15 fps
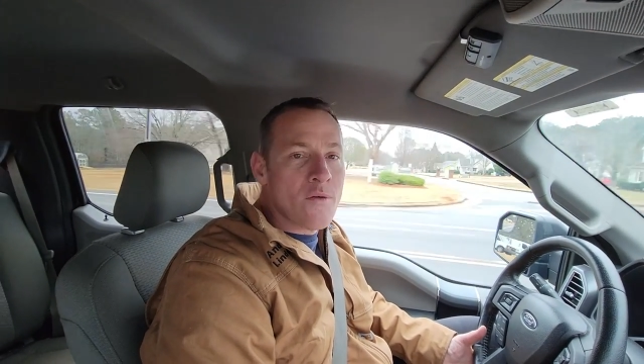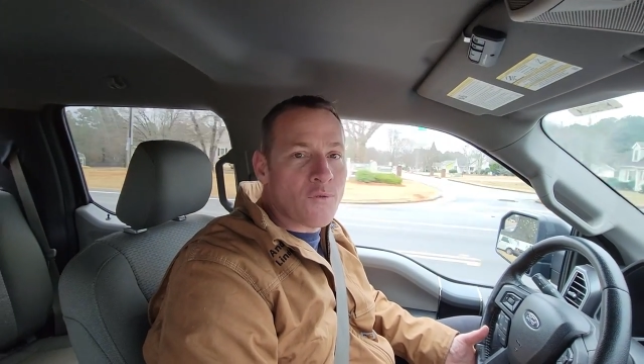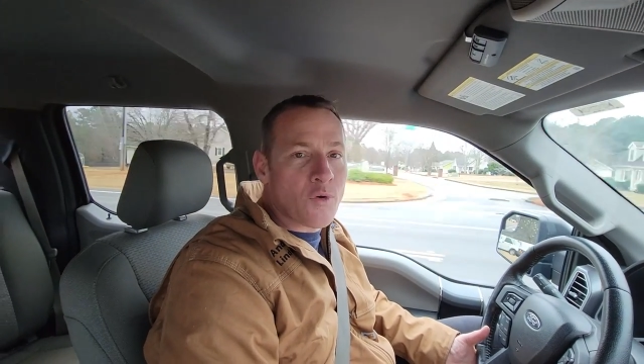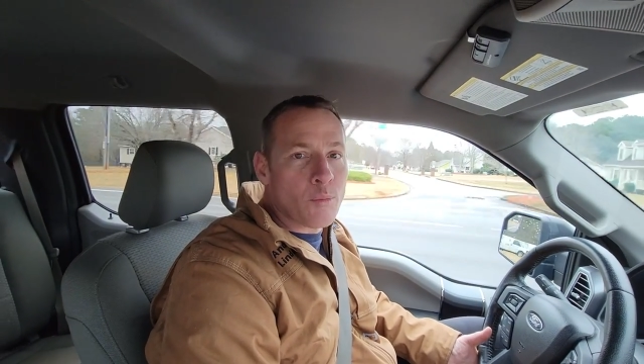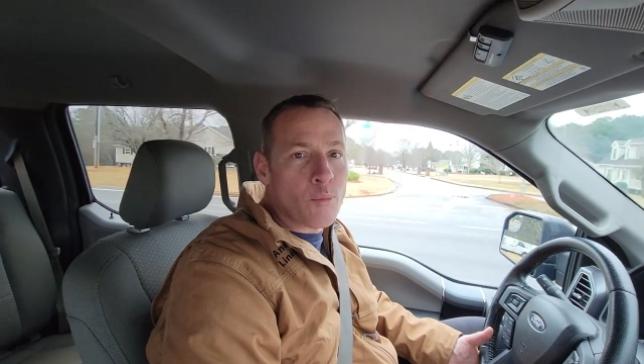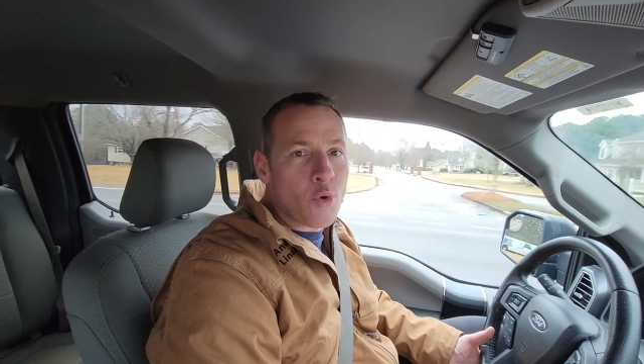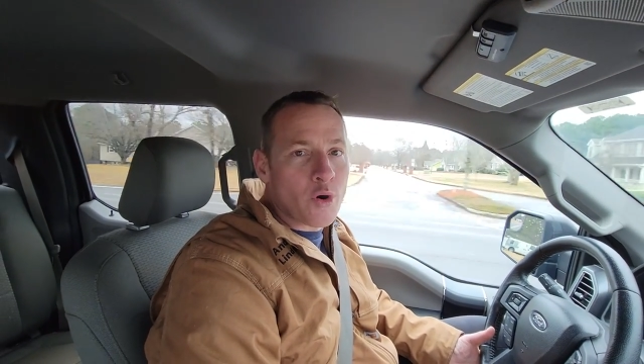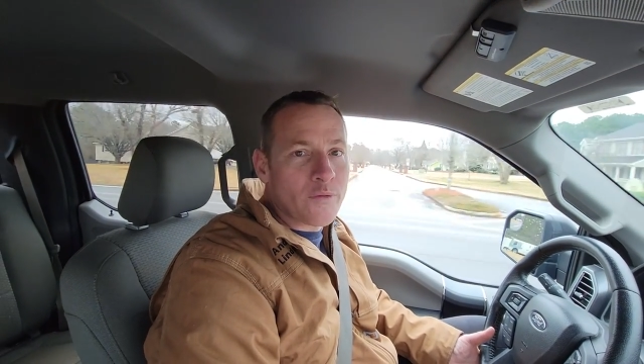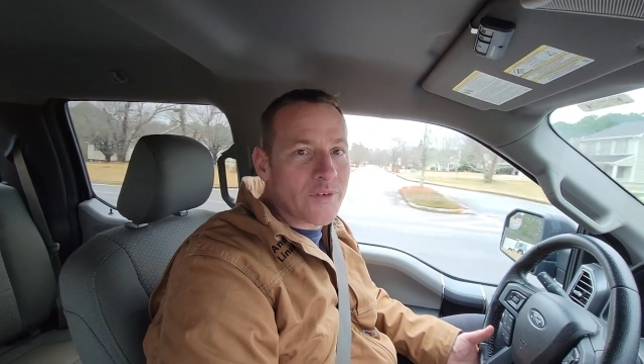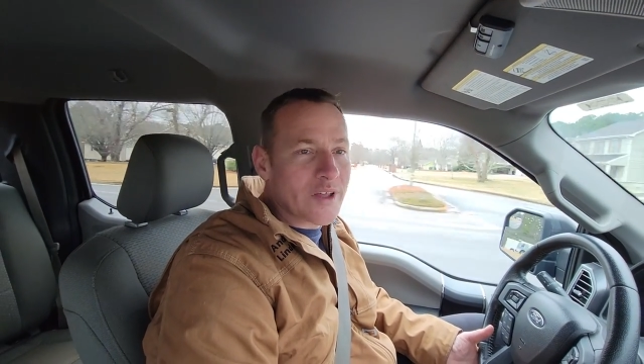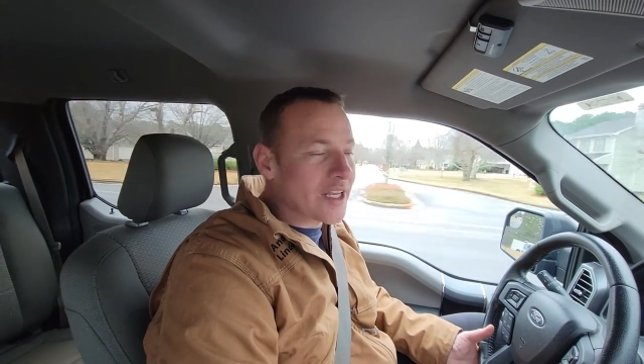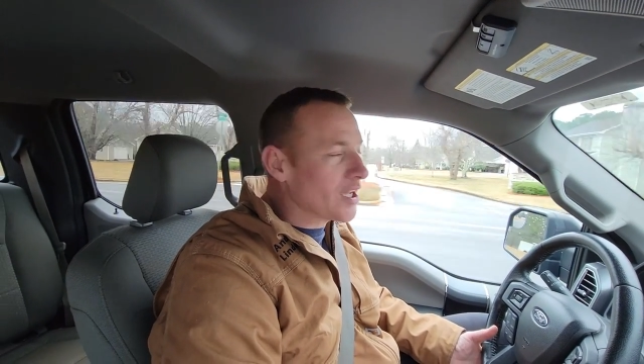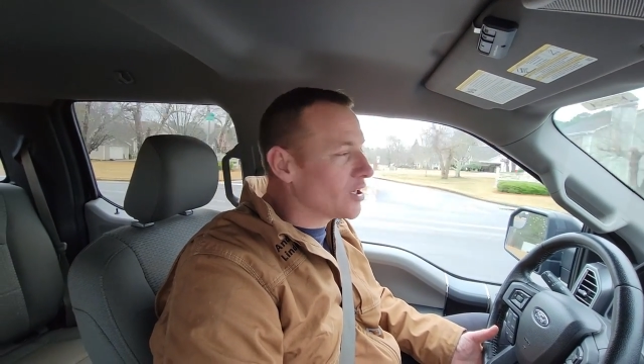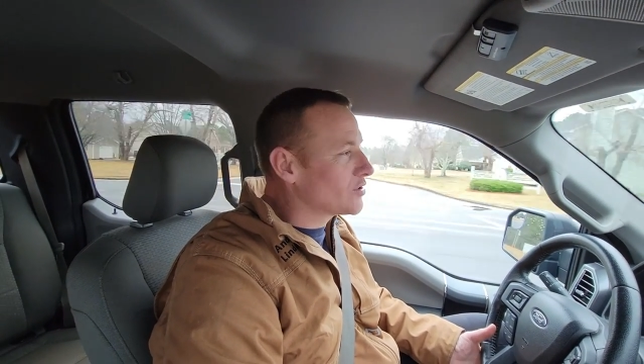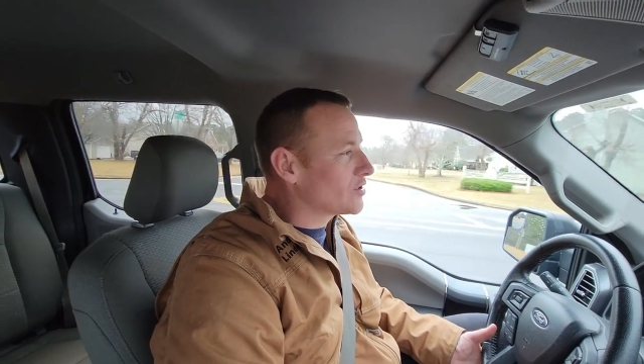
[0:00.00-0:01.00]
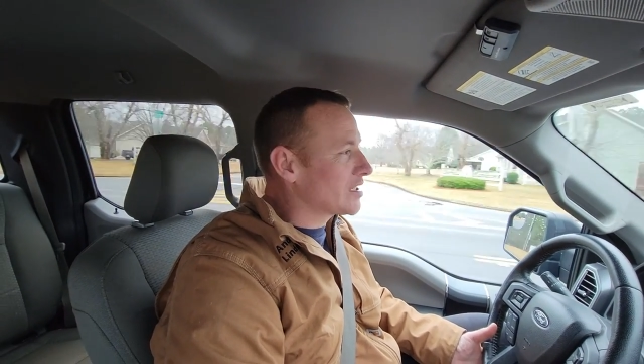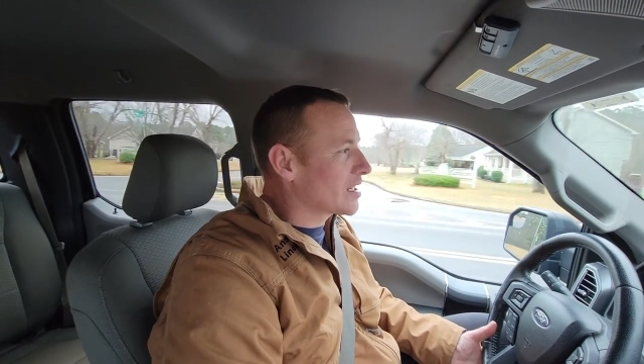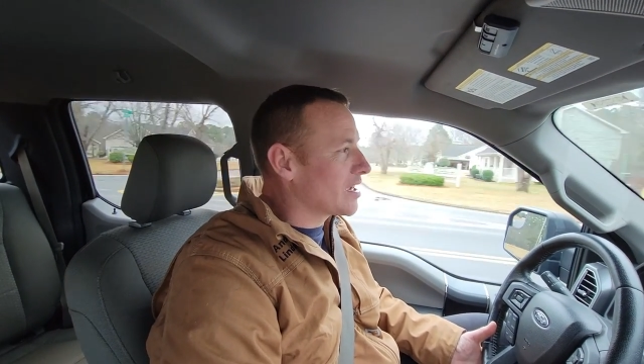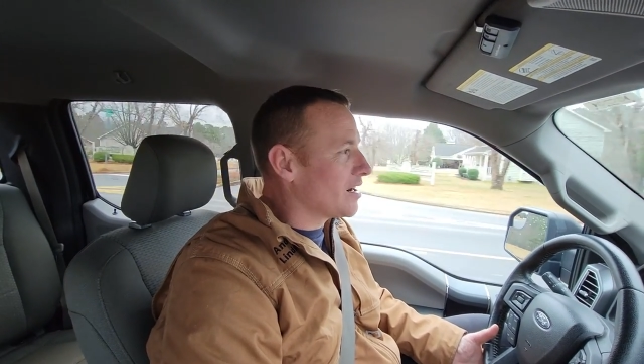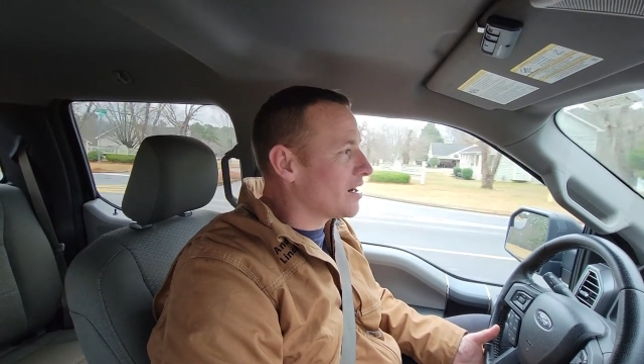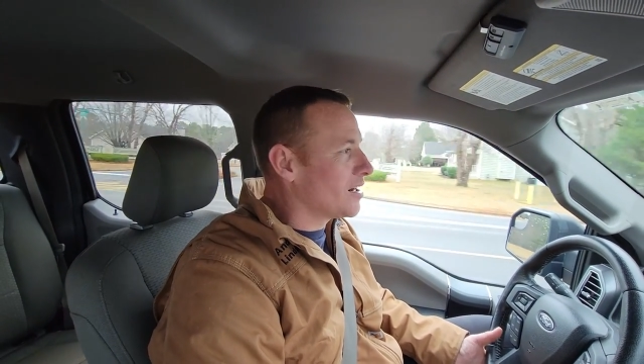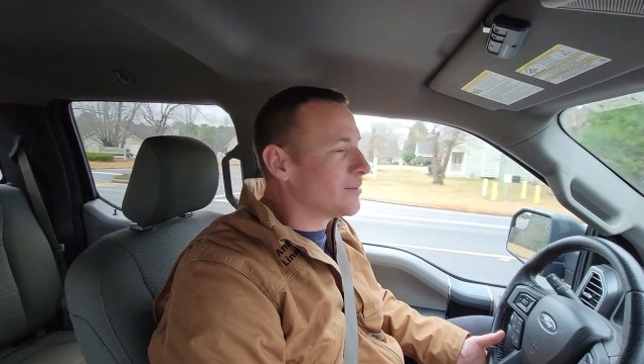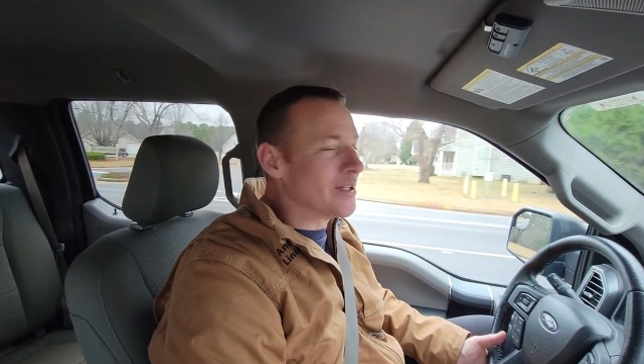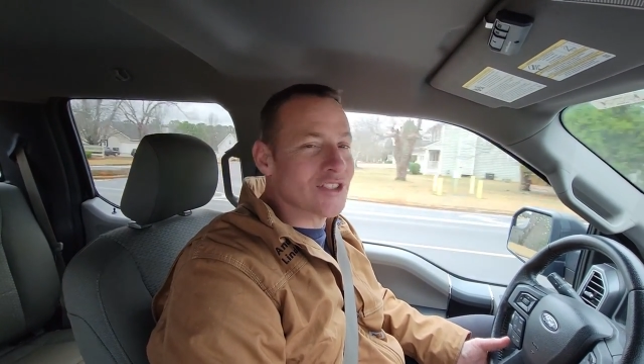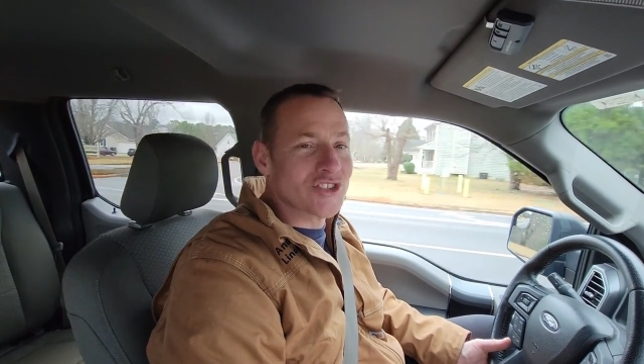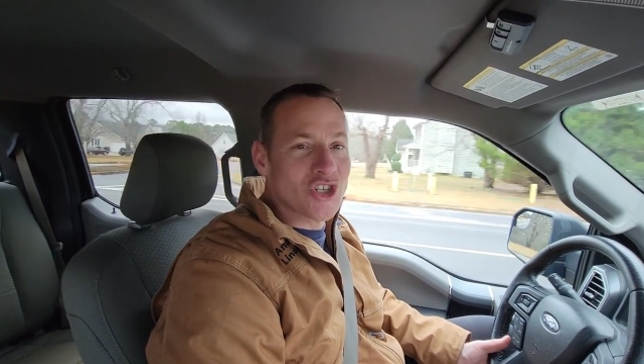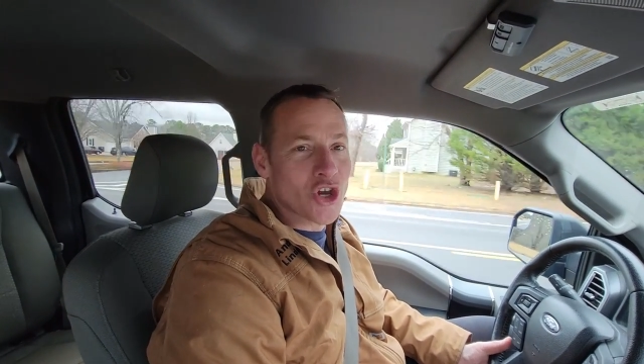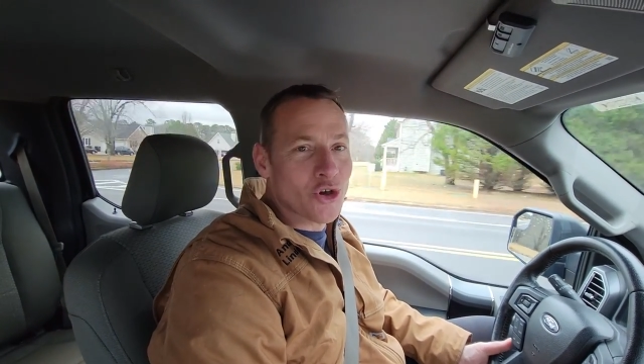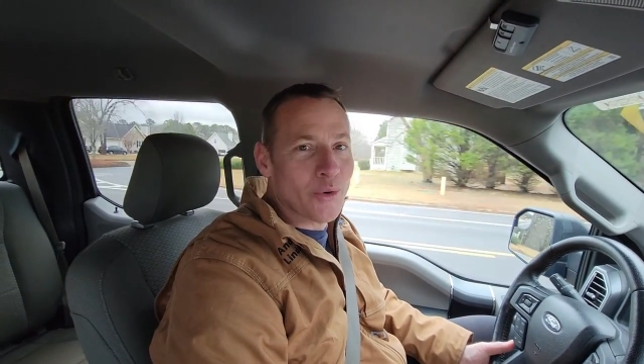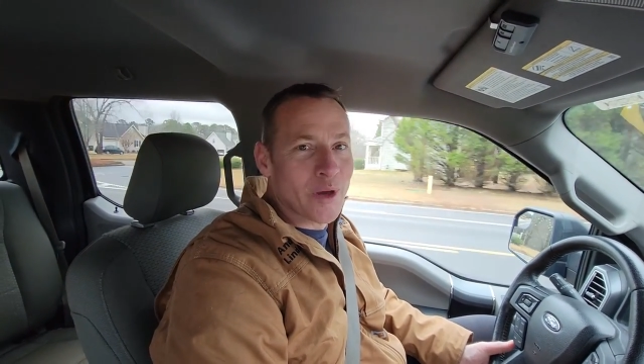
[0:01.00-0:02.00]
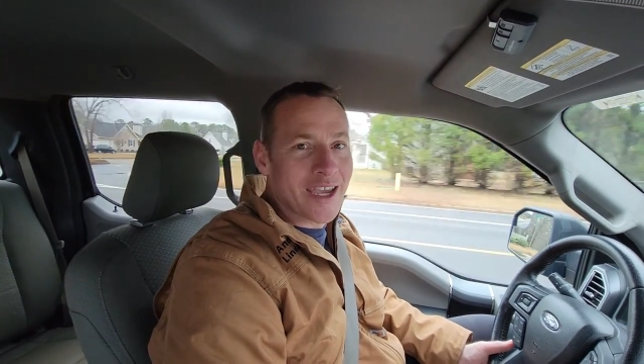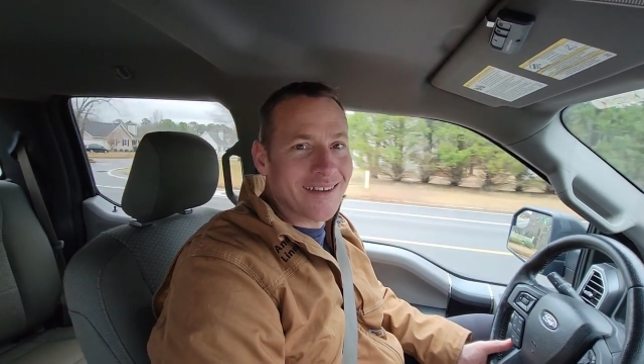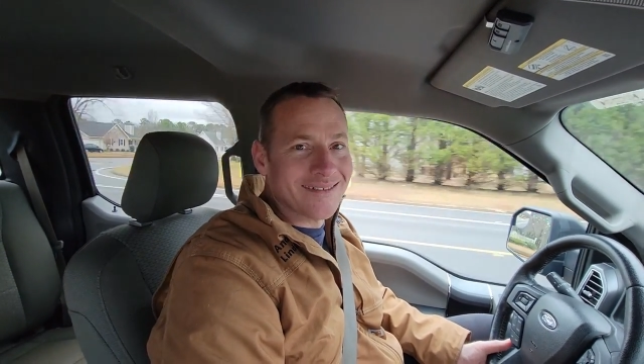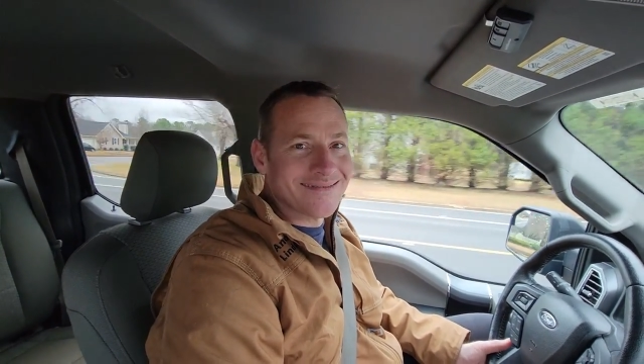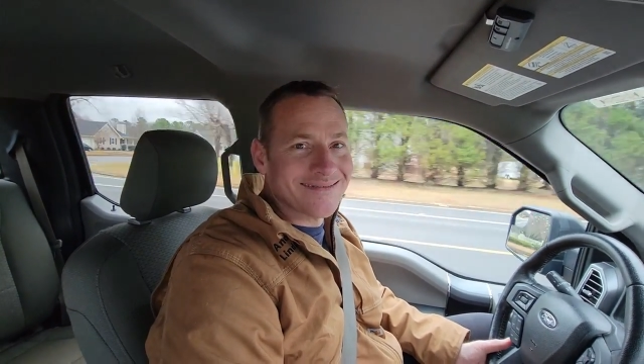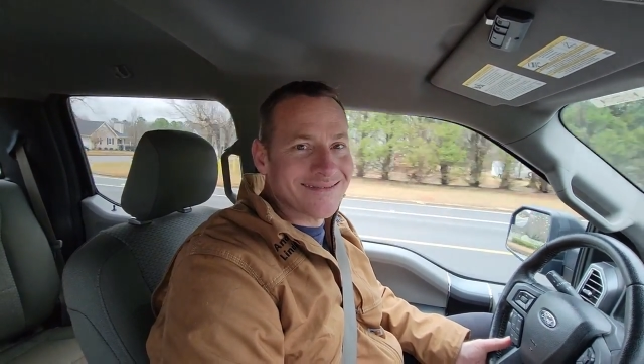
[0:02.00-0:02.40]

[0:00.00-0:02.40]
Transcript: for more videos to come. Let's do it.